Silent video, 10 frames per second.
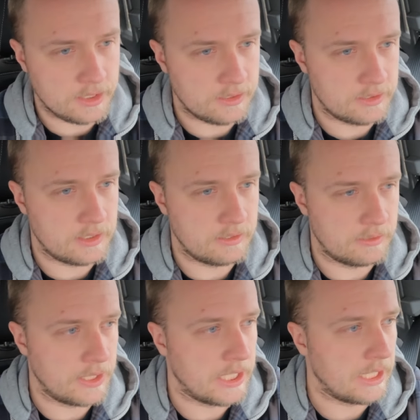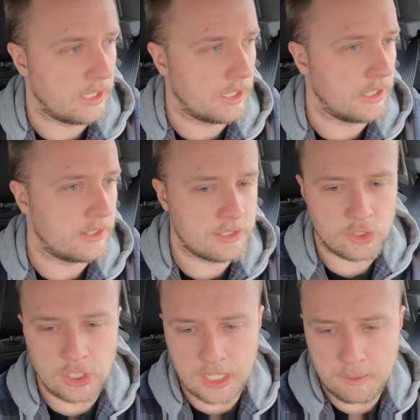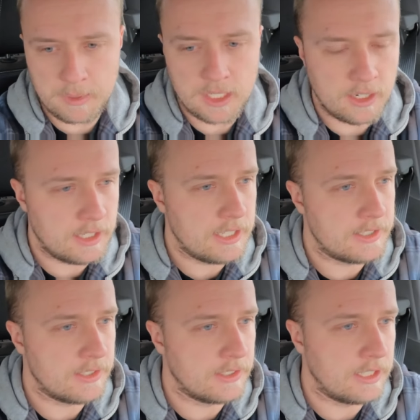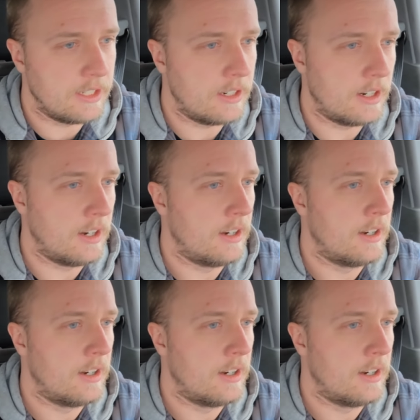let's see if we can get this job done decently here.